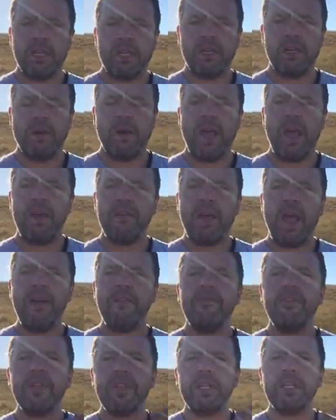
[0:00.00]
You know,
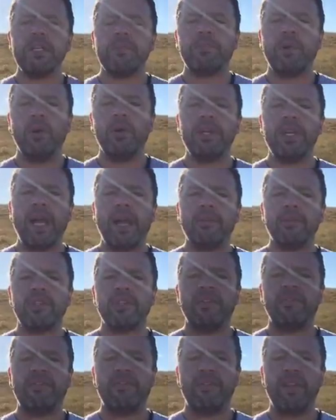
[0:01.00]
everything is put down
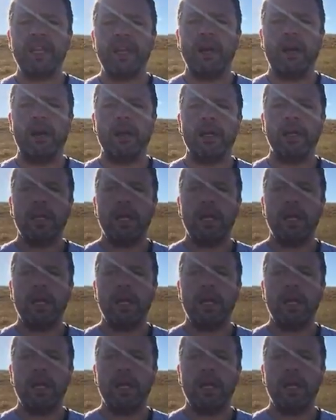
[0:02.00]
to fear.